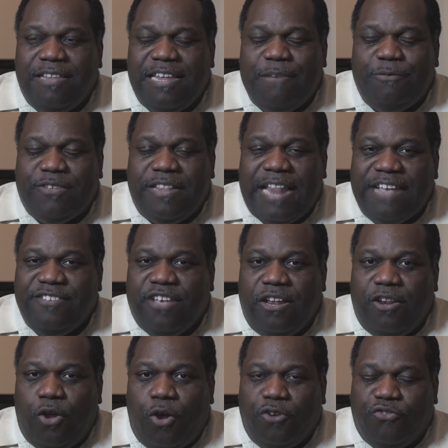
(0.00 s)
It was a nice, good
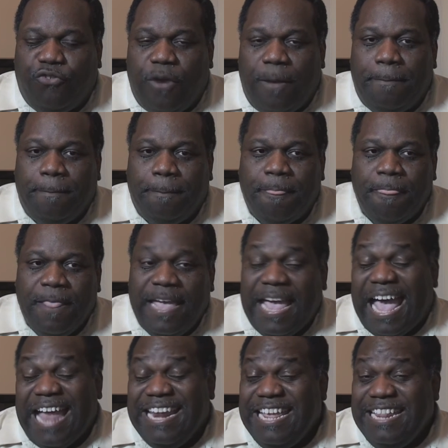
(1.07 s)
long trip, and
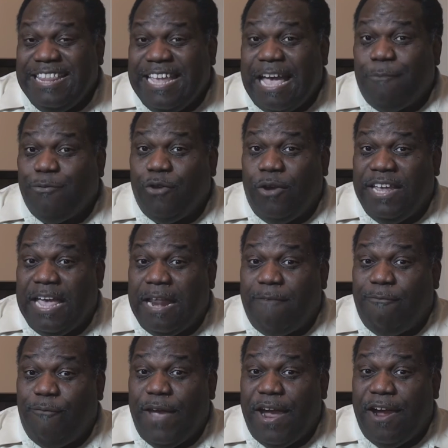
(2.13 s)
I didn't think I was going to get a
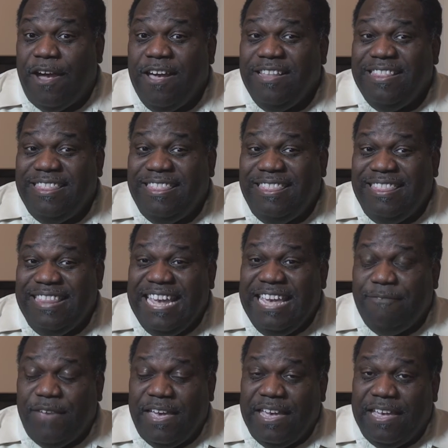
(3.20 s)
fare
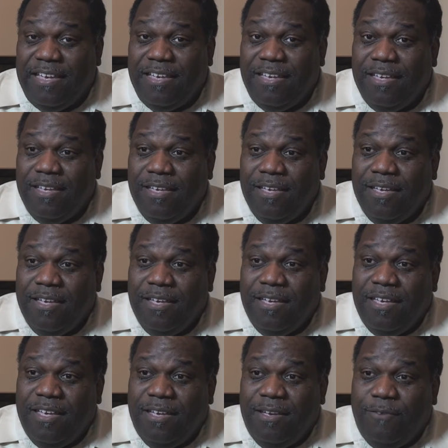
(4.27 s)
leaving
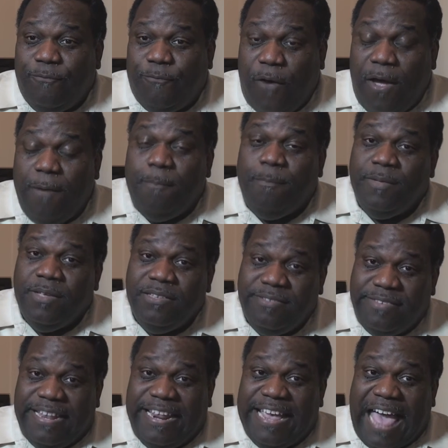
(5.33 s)
from
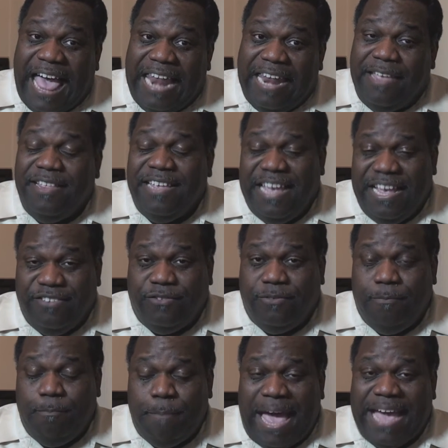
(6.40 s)
City Island and
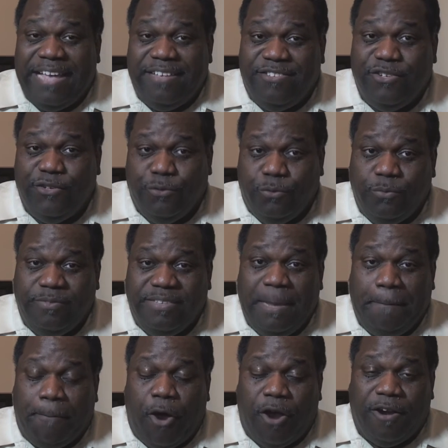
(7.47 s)
back into
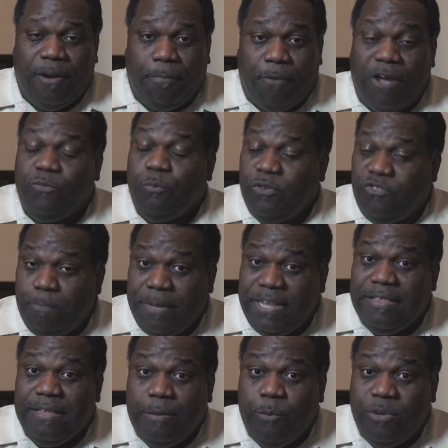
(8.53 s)
deep part of the Bronx,
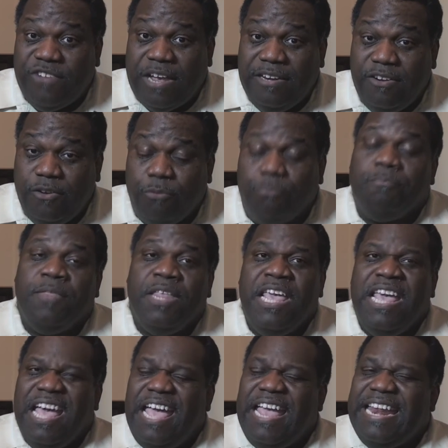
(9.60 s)
which I do,
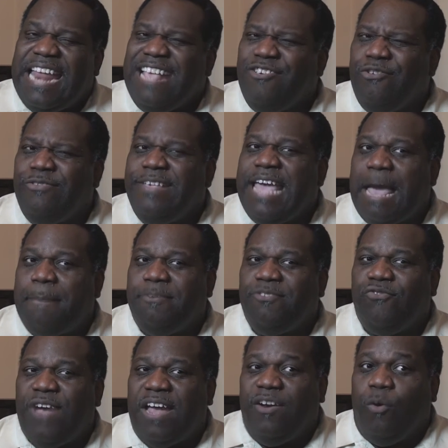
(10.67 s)
and that usually happens
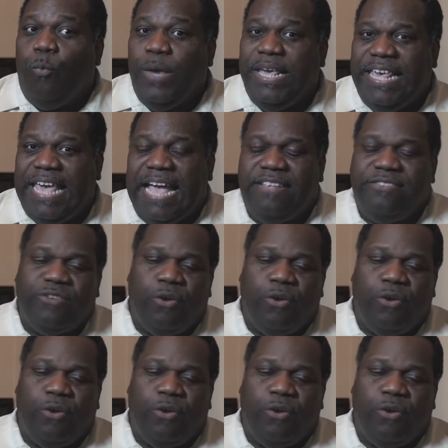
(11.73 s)
around the weekend.